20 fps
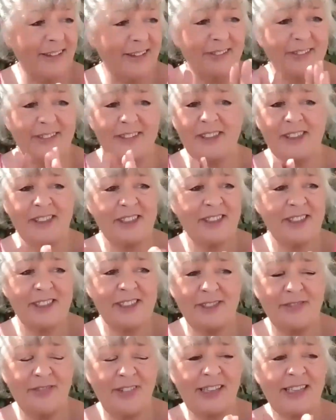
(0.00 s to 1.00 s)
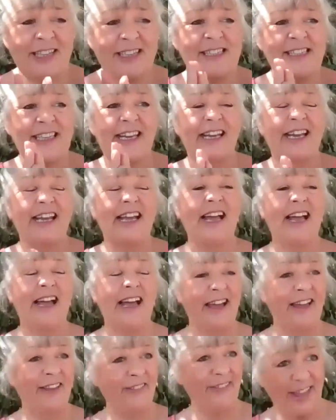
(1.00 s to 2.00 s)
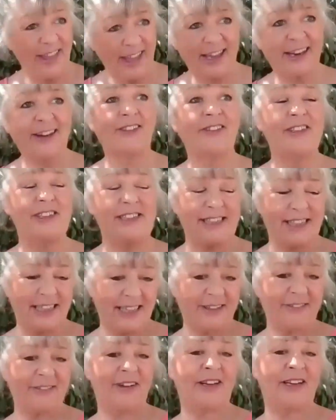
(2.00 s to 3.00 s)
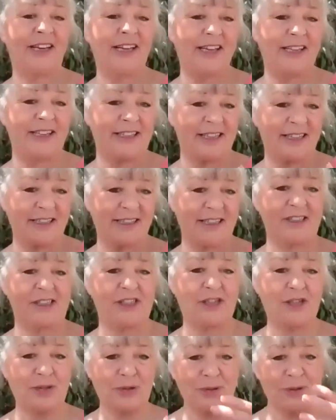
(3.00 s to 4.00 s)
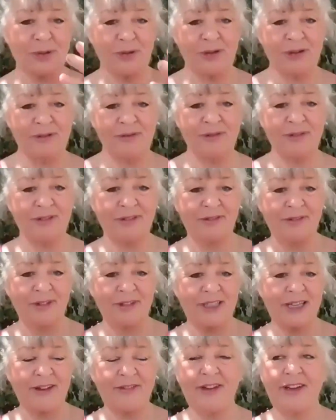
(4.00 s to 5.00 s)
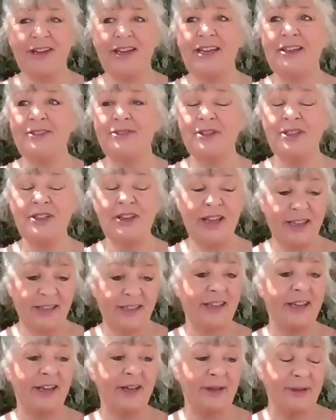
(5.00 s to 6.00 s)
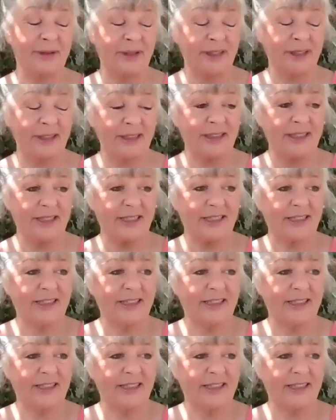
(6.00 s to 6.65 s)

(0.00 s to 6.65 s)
Oh, it was just fantastic. And then obviously when he'd done his tour and whatever, he would then go and